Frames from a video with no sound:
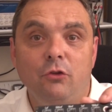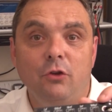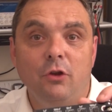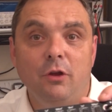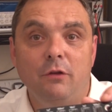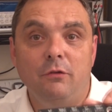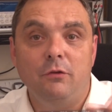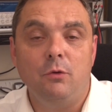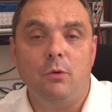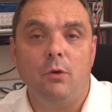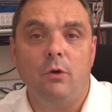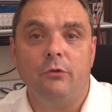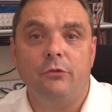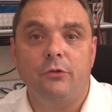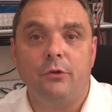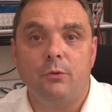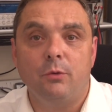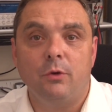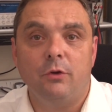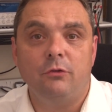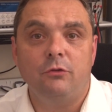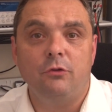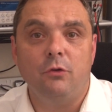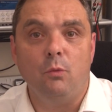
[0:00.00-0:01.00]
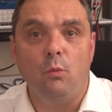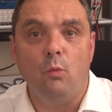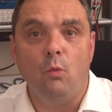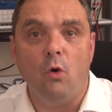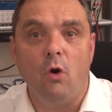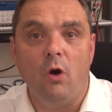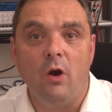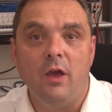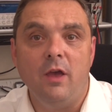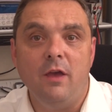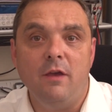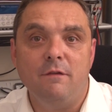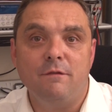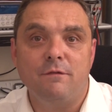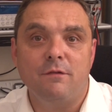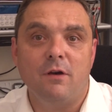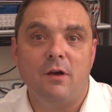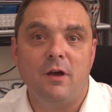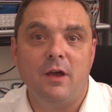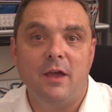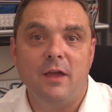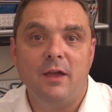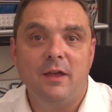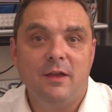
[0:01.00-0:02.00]
You know, if you ask the question, what if
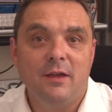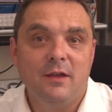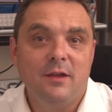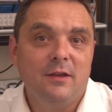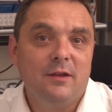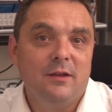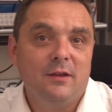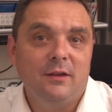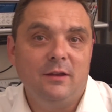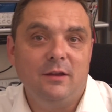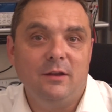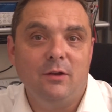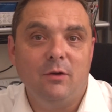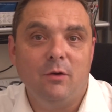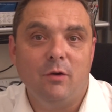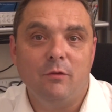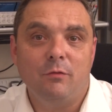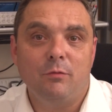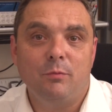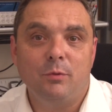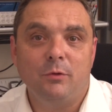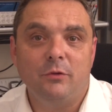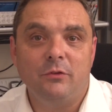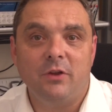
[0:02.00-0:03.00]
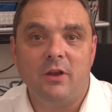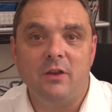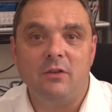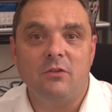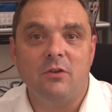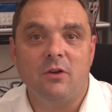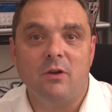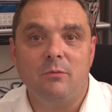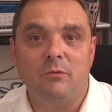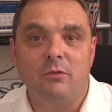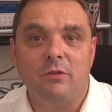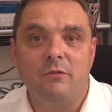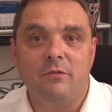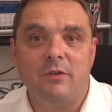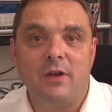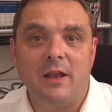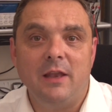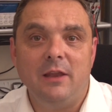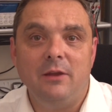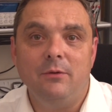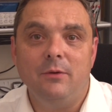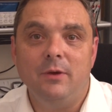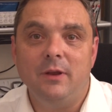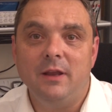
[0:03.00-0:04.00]
I put 10 times the
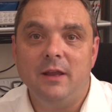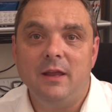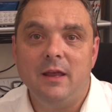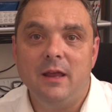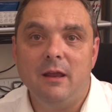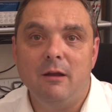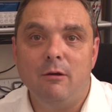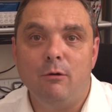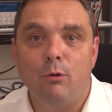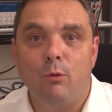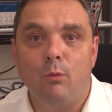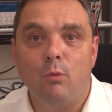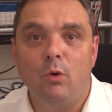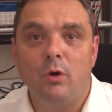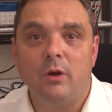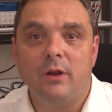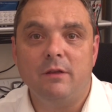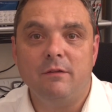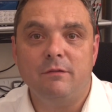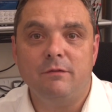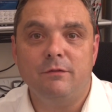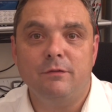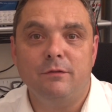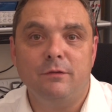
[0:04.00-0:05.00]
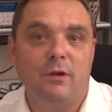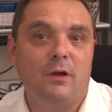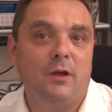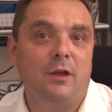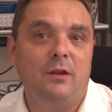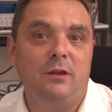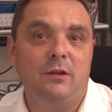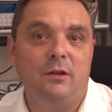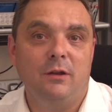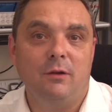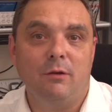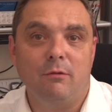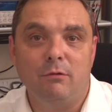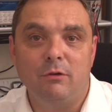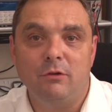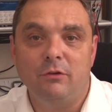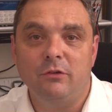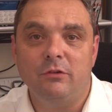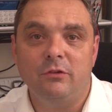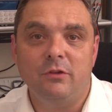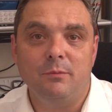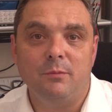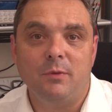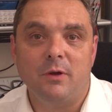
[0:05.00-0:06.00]
value in here, or what if I
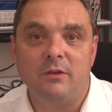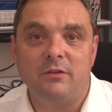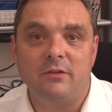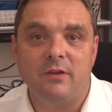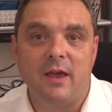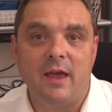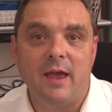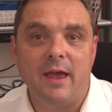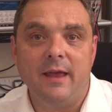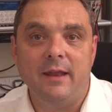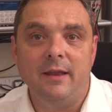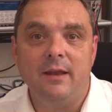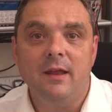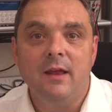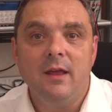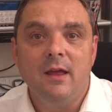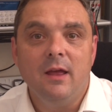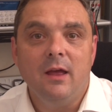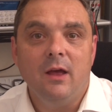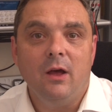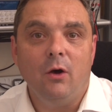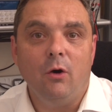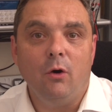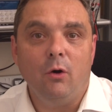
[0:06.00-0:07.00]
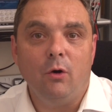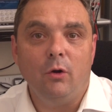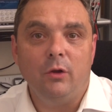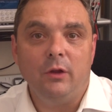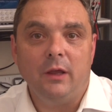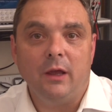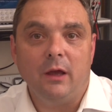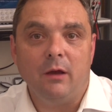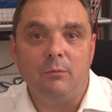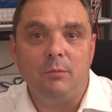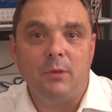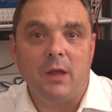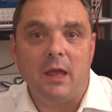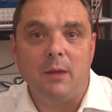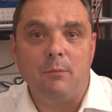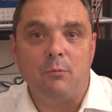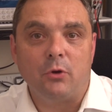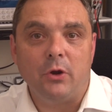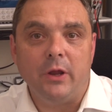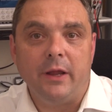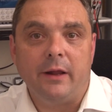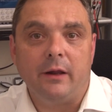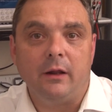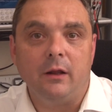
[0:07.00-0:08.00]
reduce it by 10, or yeah, I'm getting
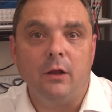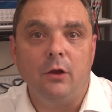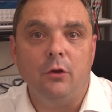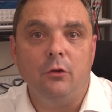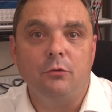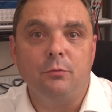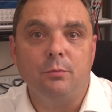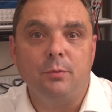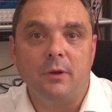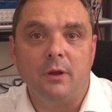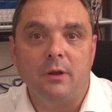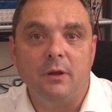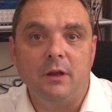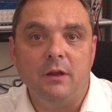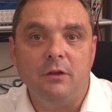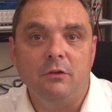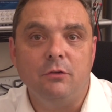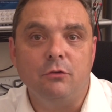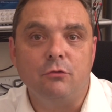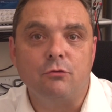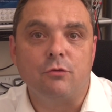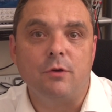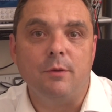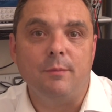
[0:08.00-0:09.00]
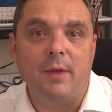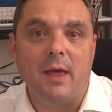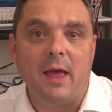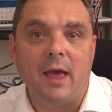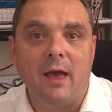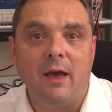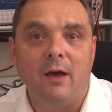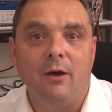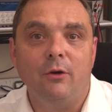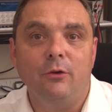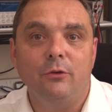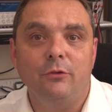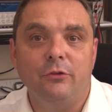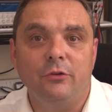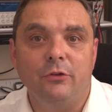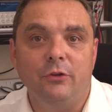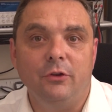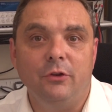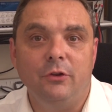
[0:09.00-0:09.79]
pretty close, but I need to trim it out.